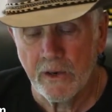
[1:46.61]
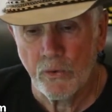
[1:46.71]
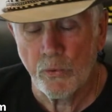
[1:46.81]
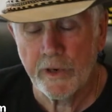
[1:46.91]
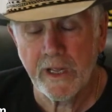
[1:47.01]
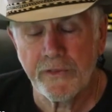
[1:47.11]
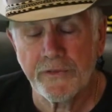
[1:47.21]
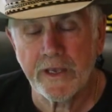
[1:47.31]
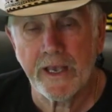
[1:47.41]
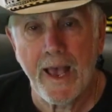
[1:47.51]
What do you
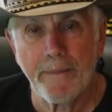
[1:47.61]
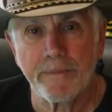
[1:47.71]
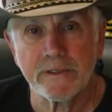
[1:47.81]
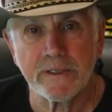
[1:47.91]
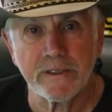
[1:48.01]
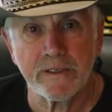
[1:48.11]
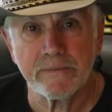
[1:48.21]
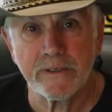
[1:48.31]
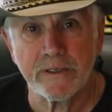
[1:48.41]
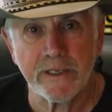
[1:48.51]
think happened to
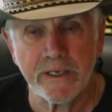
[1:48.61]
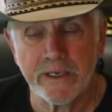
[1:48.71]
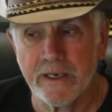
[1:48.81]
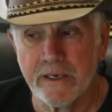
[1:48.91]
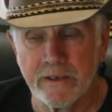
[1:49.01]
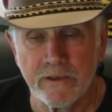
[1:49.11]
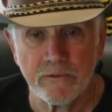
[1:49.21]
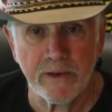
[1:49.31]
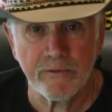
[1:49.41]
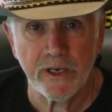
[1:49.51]
them? Did they get a new
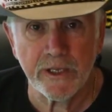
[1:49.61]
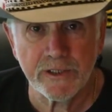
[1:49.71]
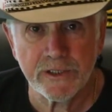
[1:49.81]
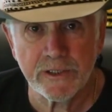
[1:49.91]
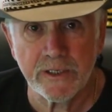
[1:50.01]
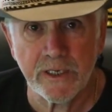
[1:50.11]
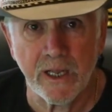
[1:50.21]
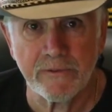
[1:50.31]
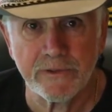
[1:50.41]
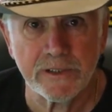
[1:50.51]
revelation that
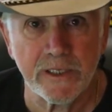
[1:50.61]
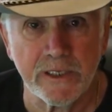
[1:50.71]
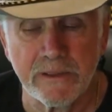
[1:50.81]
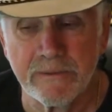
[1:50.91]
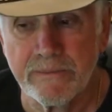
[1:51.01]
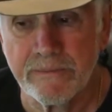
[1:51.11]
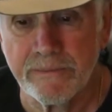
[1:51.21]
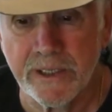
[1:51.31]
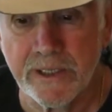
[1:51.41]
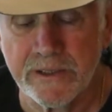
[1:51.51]
all of a sudden,
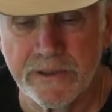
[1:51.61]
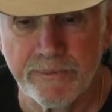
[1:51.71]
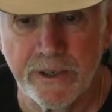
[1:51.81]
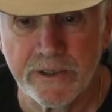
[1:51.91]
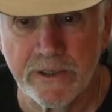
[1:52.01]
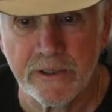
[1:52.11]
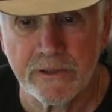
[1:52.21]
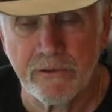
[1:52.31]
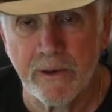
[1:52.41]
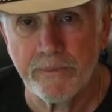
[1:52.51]
because President
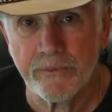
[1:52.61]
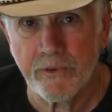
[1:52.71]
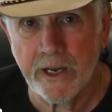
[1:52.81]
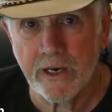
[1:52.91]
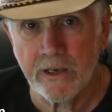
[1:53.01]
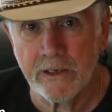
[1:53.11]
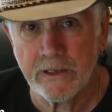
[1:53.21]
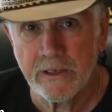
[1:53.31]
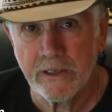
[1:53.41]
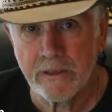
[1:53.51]
Trump ran on
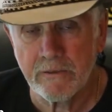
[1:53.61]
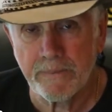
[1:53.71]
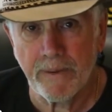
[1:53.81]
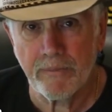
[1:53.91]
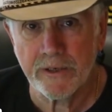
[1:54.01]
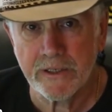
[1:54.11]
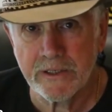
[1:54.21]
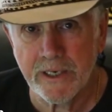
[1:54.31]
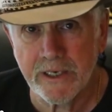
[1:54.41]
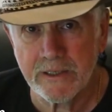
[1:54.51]
the Republican
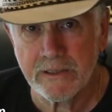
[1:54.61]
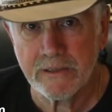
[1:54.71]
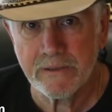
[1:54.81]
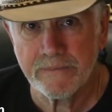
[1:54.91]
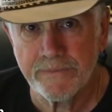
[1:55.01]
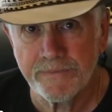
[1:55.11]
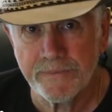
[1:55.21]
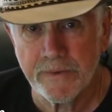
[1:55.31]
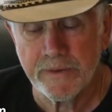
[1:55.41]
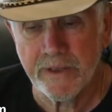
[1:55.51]
ticket,
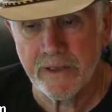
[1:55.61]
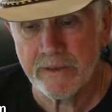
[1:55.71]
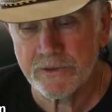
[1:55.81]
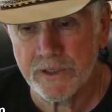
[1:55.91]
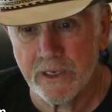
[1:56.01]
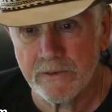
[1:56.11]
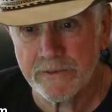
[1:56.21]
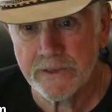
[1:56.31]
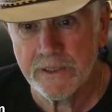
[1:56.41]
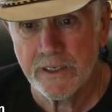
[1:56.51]
they
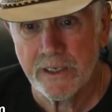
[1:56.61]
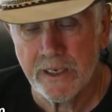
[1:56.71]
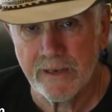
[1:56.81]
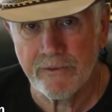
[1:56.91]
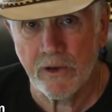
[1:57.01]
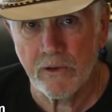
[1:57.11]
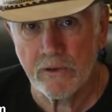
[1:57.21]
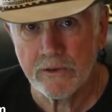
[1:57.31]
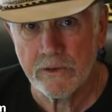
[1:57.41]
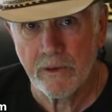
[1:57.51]
themselves have
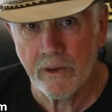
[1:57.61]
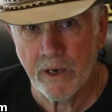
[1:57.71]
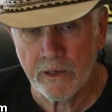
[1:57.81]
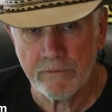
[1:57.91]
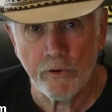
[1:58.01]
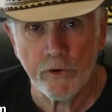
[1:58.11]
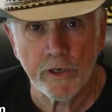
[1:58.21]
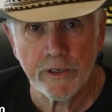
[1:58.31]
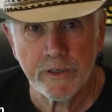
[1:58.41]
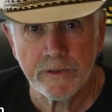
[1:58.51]
all
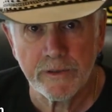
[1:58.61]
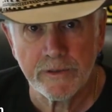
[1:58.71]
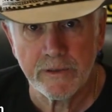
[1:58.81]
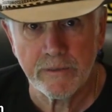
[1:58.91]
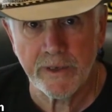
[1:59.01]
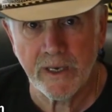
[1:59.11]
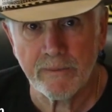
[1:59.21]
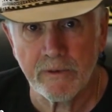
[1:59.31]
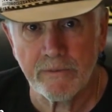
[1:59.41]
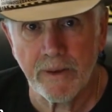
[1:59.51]
converted to become
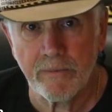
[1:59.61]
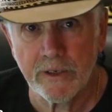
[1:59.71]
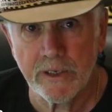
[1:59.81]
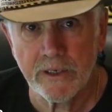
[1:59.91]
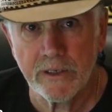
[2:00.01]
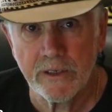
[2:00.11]
a Republican?